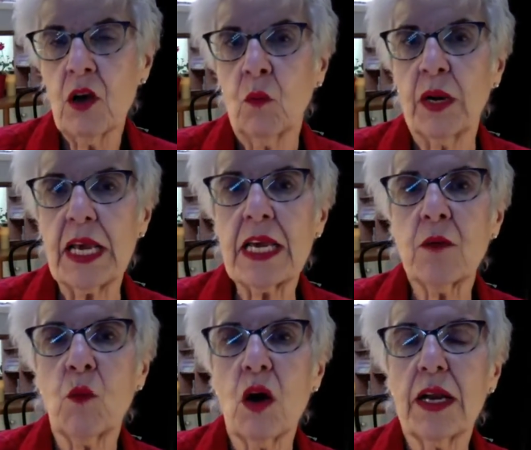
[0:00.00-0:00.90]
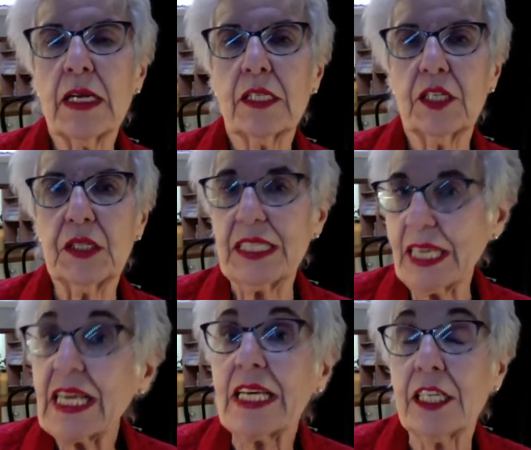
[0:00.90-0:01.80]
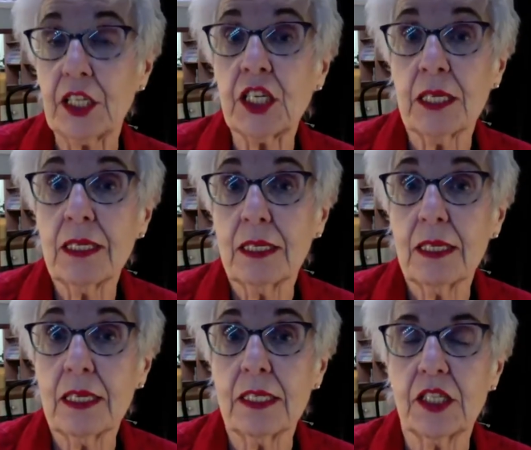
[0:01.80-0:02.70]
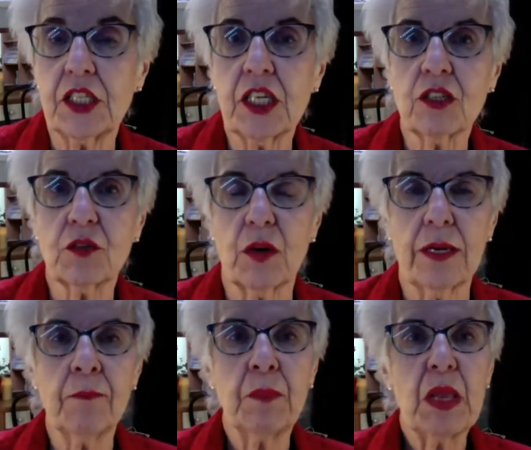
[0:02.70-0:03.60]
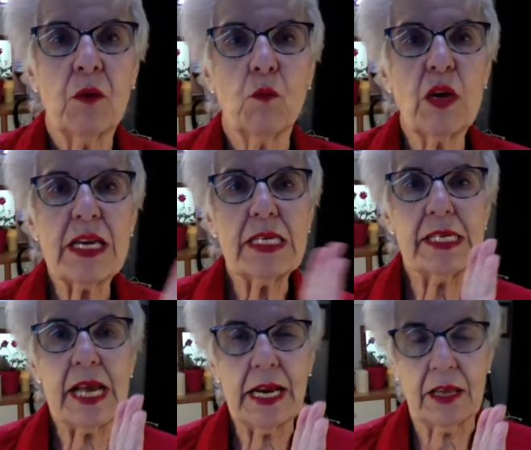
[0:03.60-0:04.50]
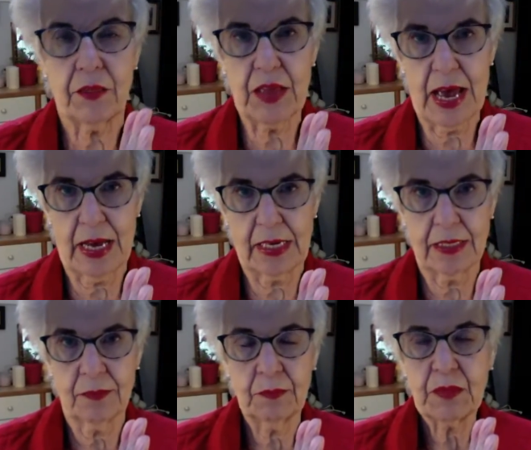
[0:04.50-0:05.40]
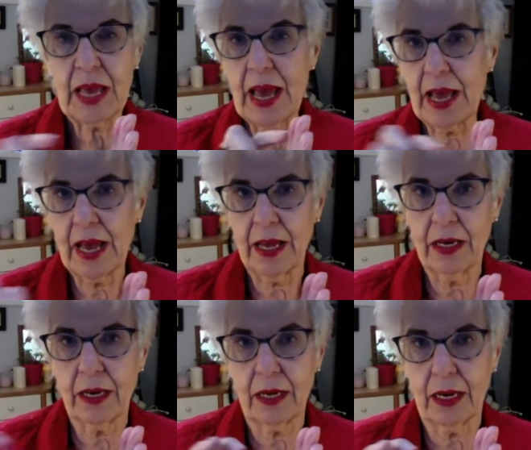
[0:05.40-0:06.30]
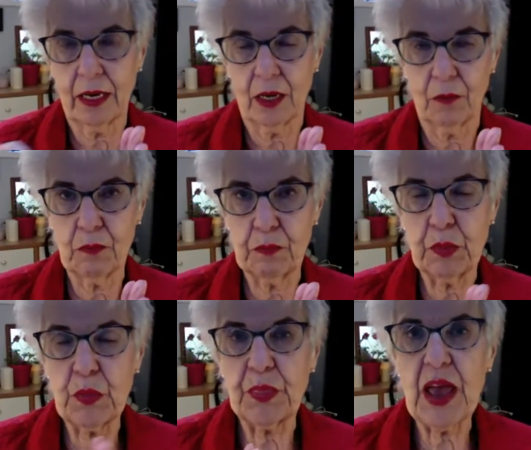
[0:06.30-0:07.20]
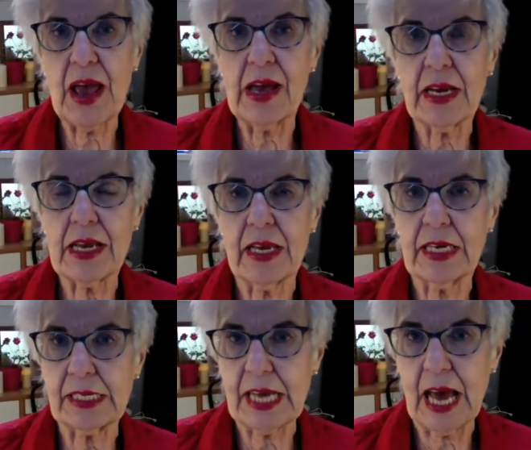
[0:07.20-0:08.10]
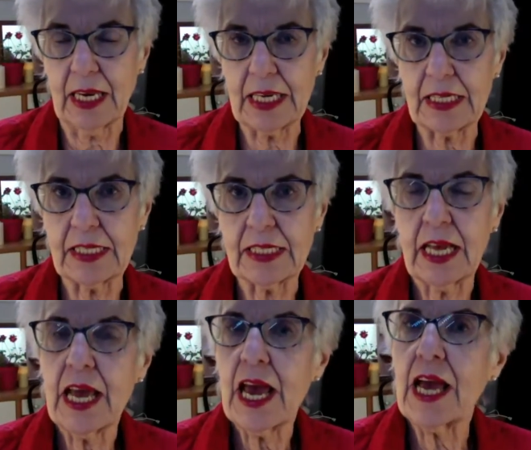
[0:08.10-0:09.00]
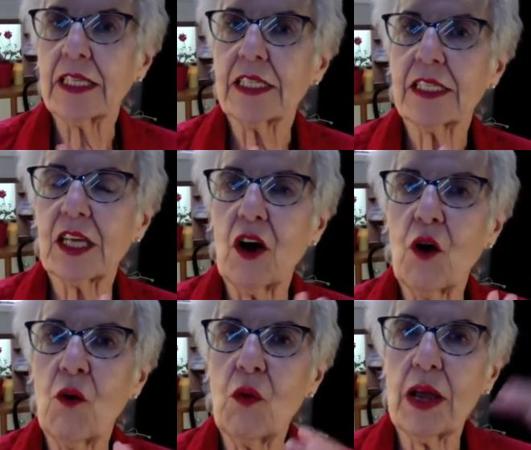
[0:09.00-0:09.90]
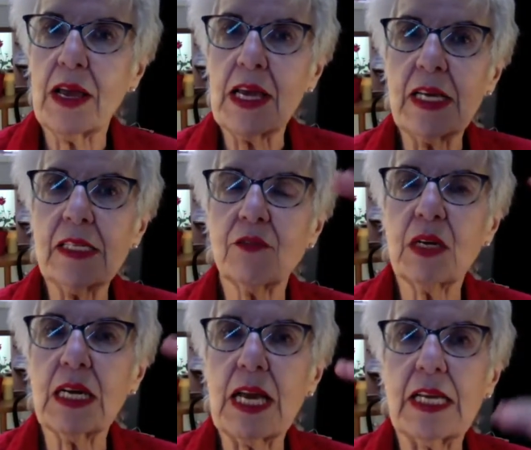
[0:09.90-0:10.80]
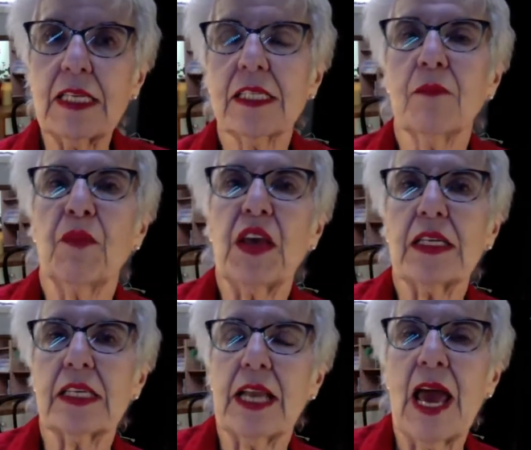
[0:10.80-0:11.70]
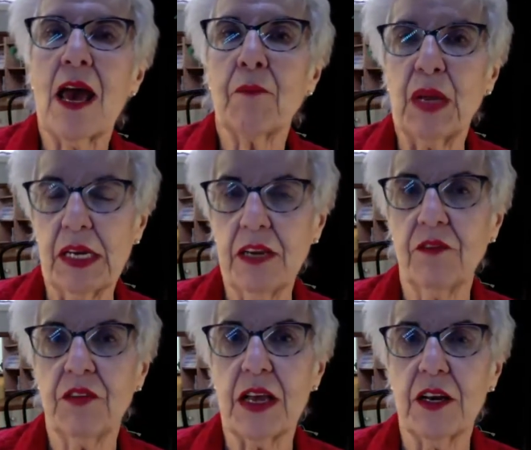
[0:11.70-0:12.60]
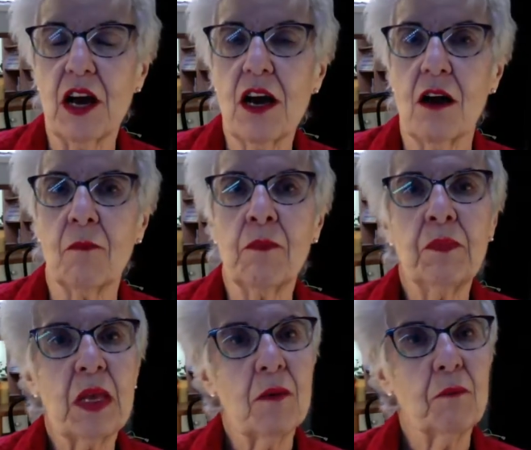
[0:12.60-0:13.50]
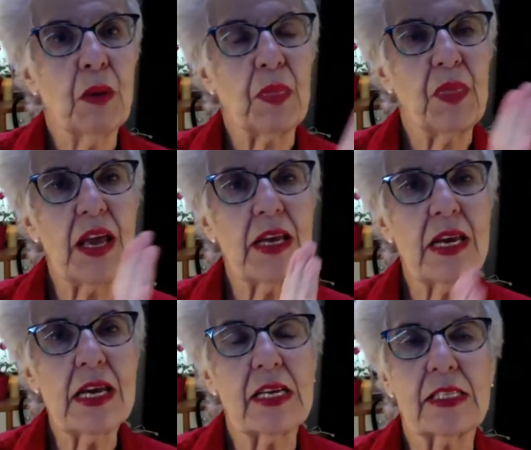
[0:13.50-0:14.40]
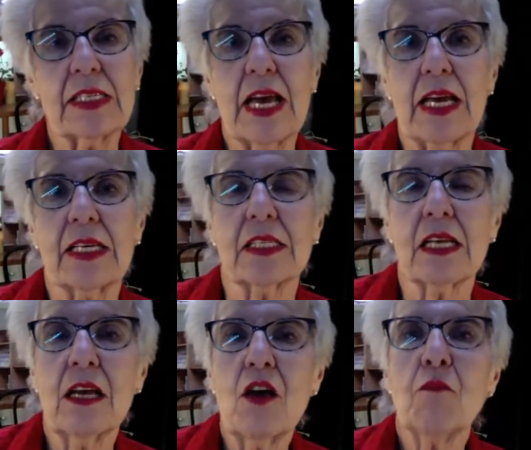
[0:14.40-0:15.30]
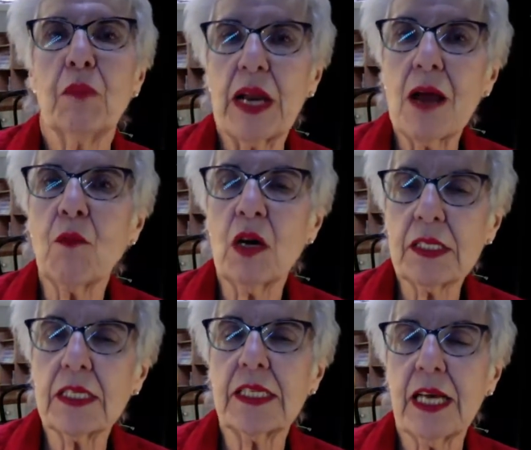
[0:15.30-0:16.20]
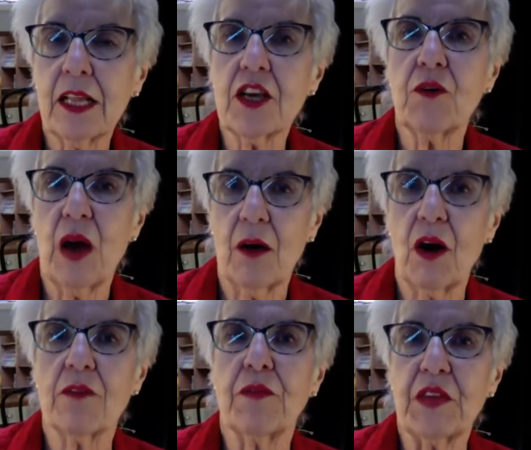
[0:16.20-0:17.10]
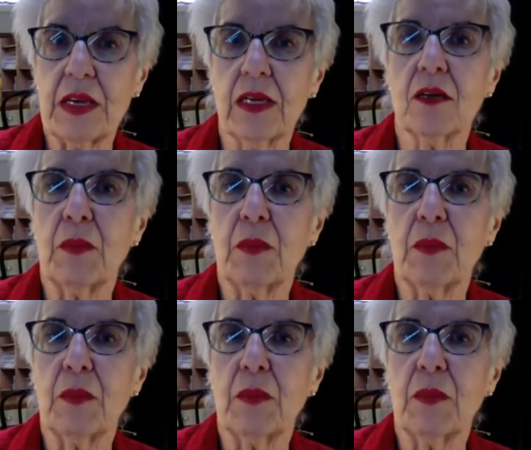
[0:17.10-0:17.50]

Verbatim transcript: when he wanted to teach his children, we indented that and um, put that in italics. And so he's relating some things that happened in Vietnam, but then he says, but I want to tell you how I feel